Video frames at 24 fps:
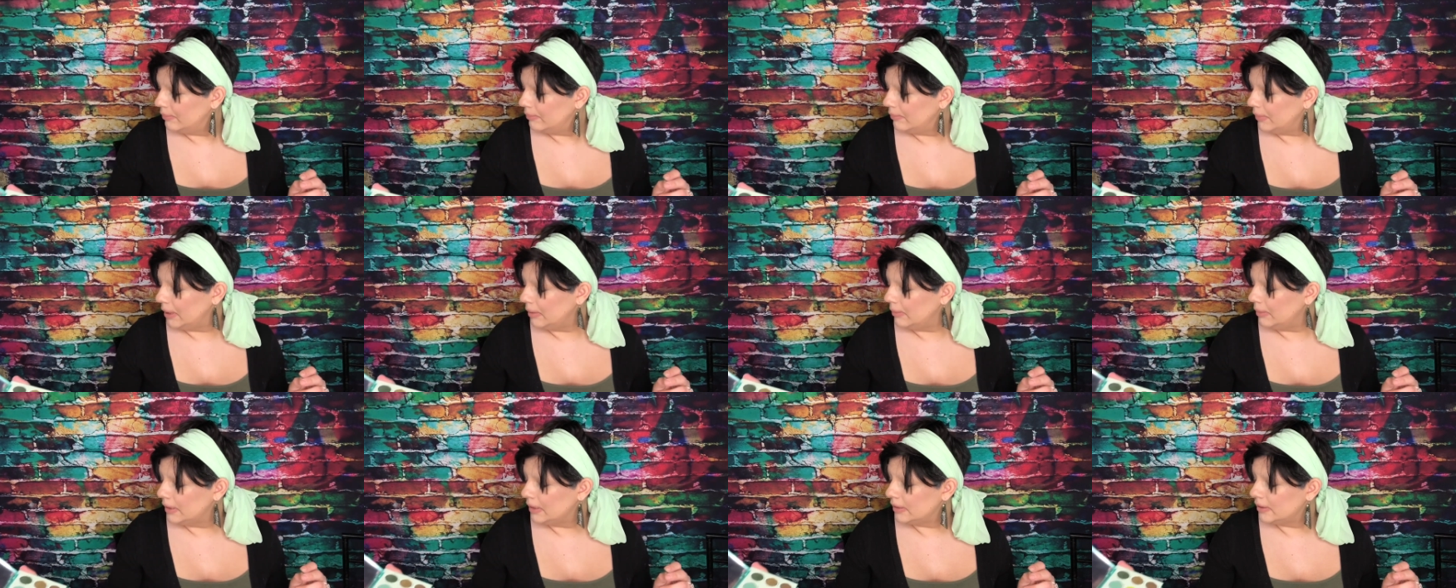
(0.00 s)

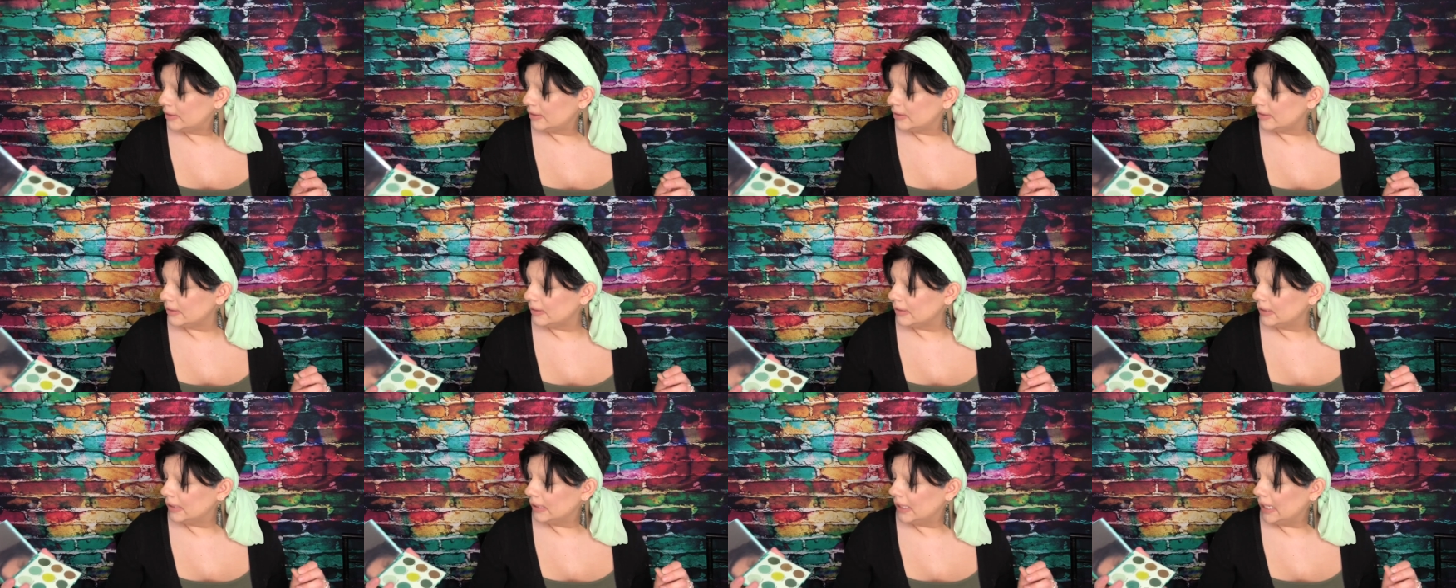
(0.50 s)
maybe it's
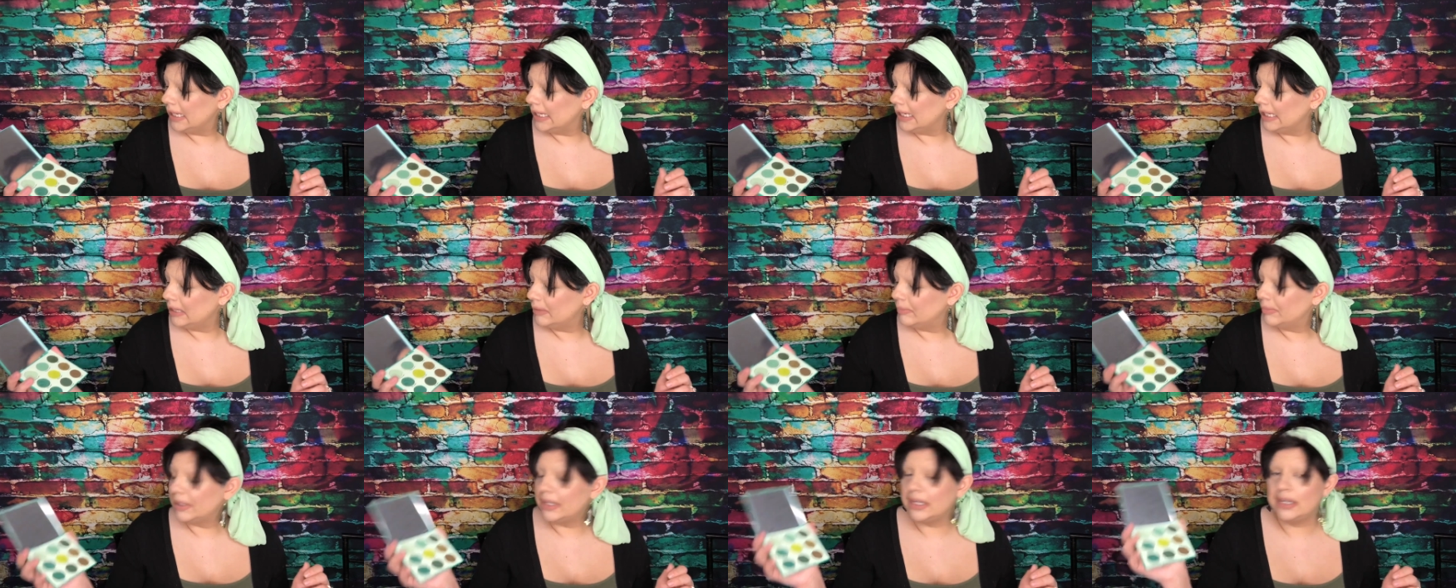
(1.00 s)
just the
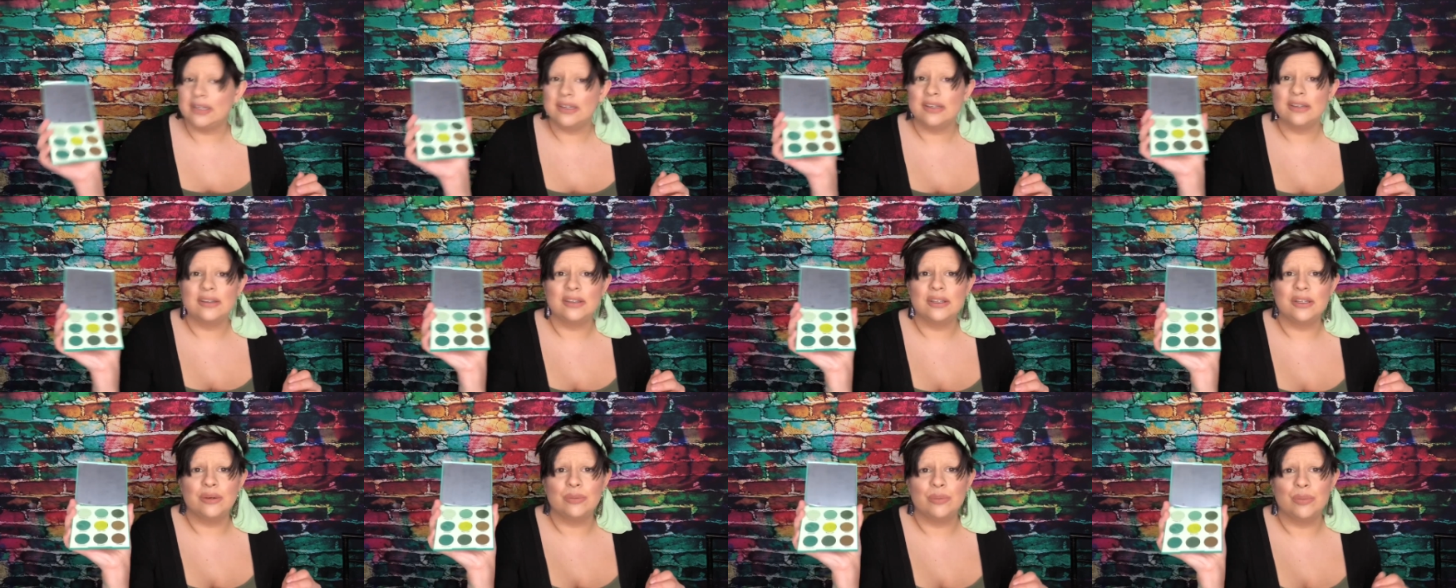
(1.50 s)
lighting, but it
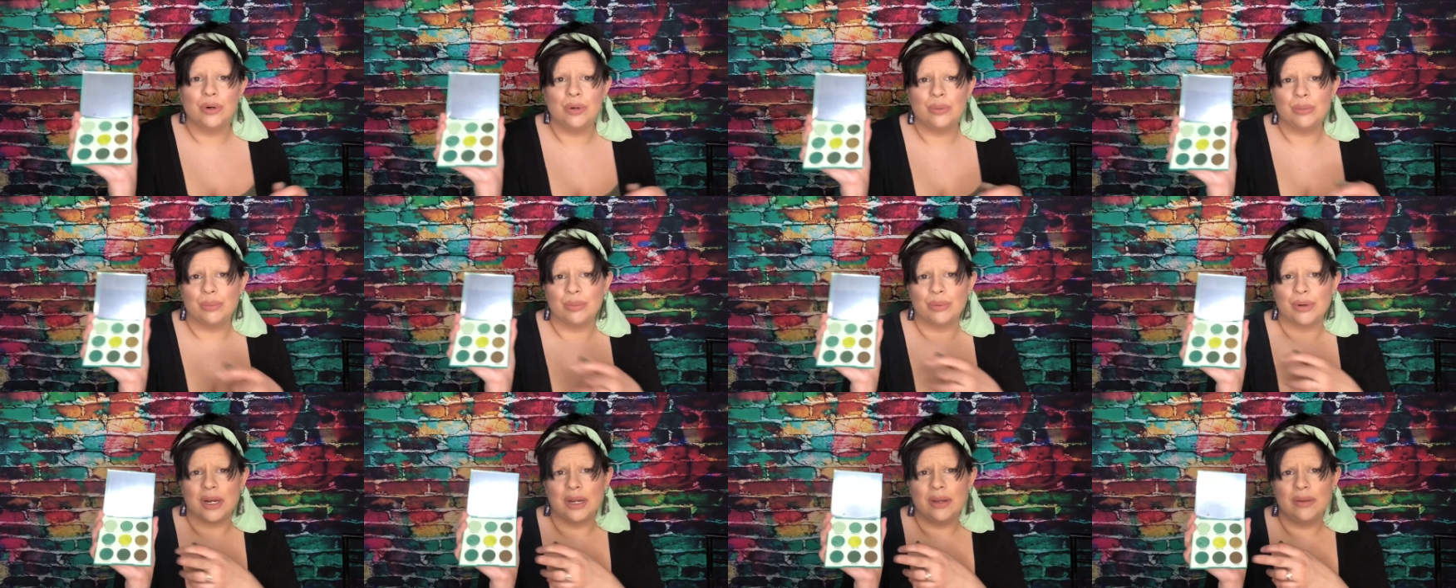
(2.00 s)
does look more
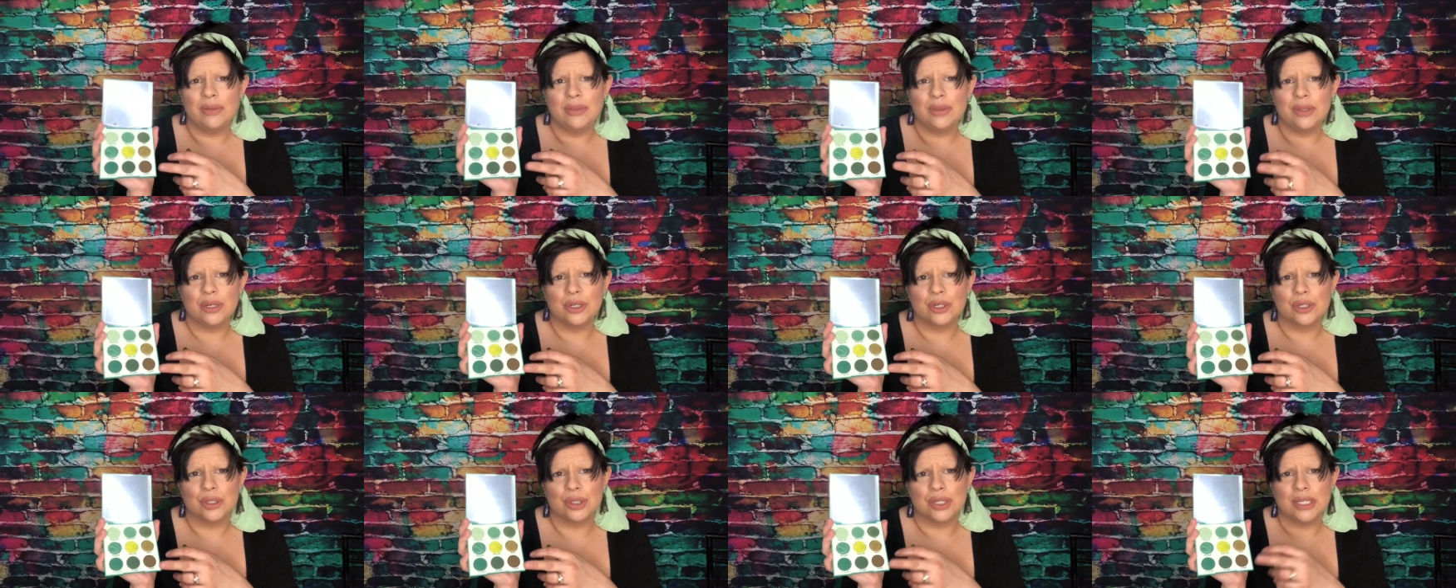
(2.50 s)
brown
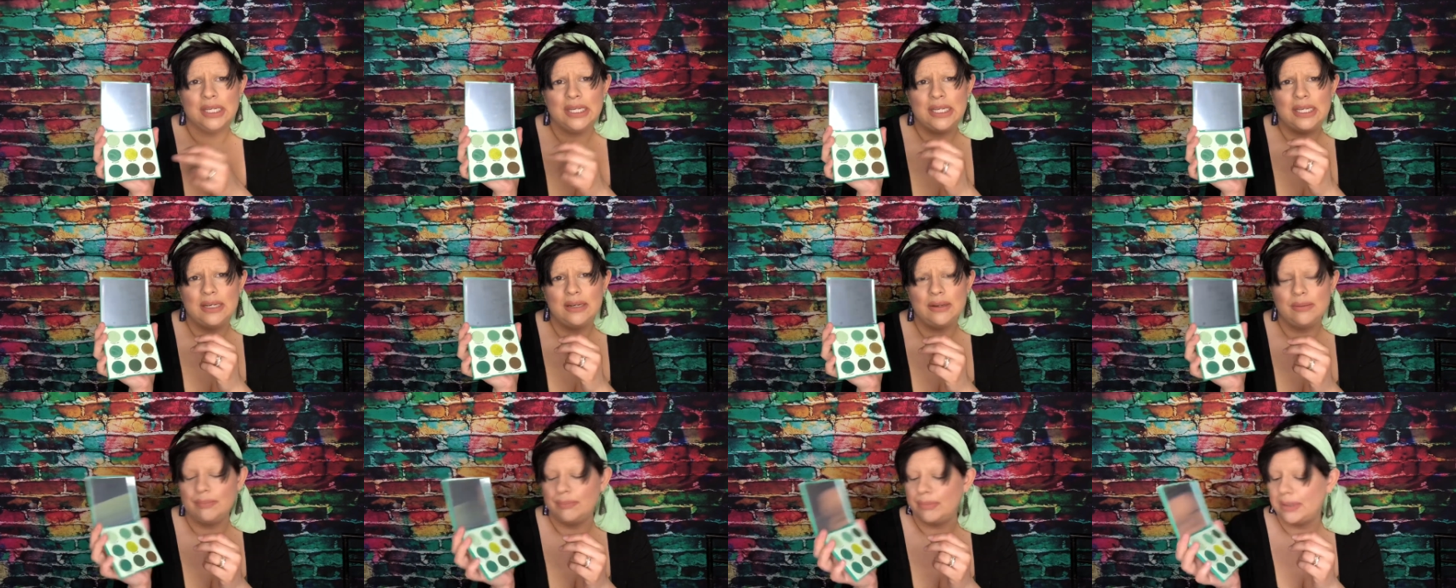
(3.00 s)
than green,
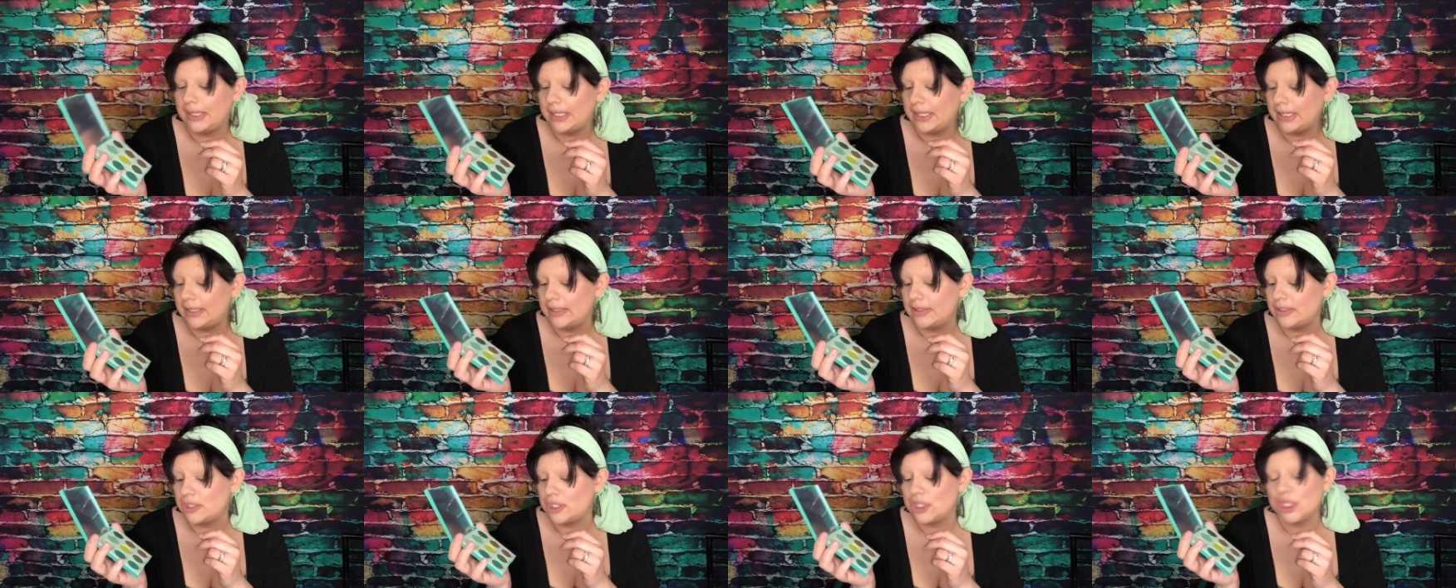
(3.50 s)
but
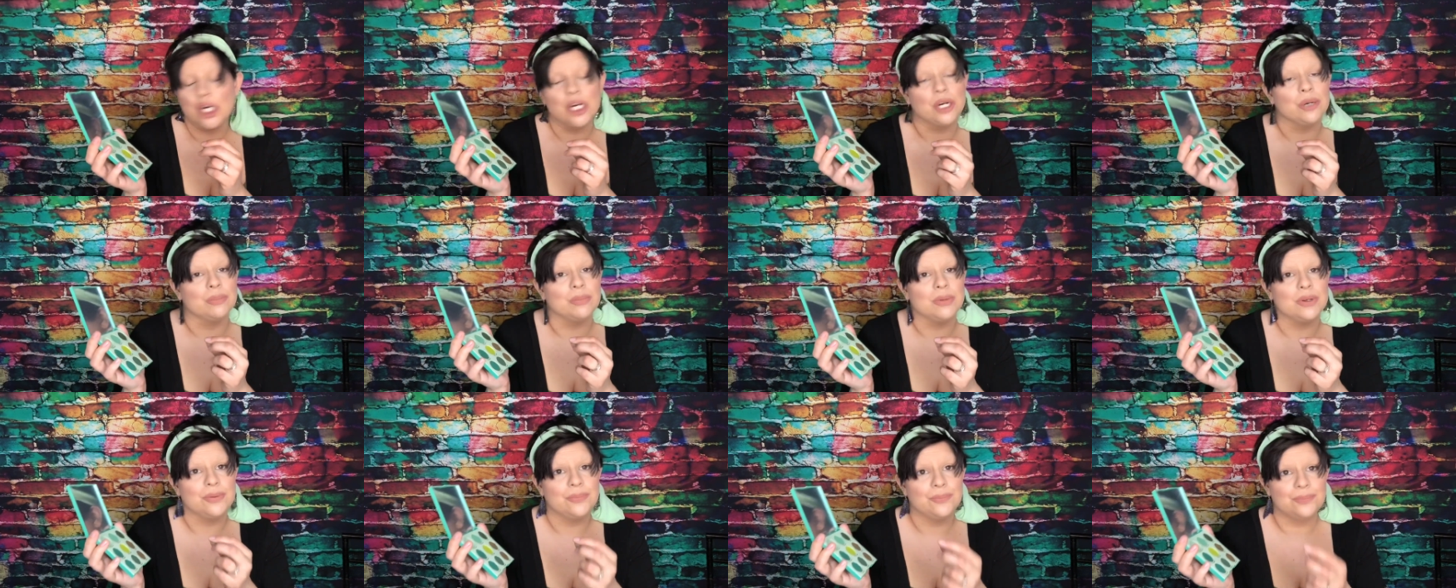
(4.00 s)
it is
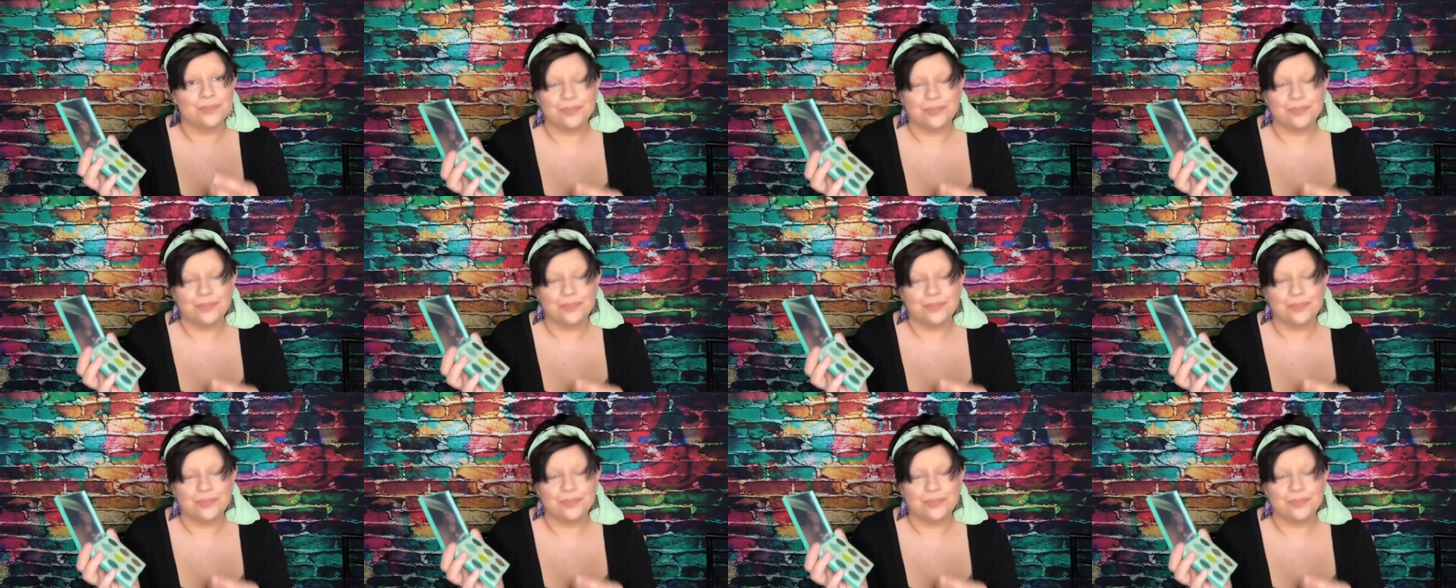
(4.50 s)
charmed.